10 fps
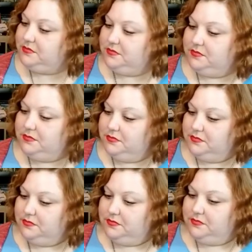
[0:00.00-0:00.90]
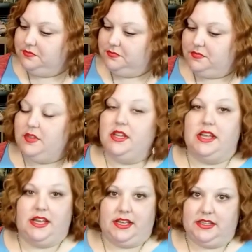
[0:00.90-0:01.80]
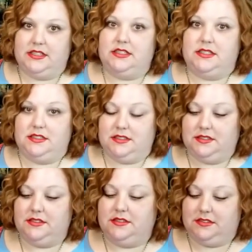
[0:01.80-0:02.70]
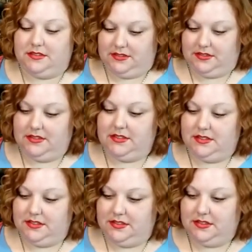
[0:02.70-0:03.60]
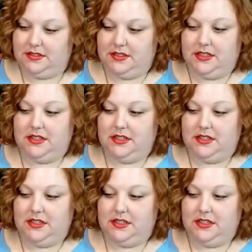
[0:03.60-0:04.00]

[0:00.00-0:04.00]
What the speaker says: [no speech]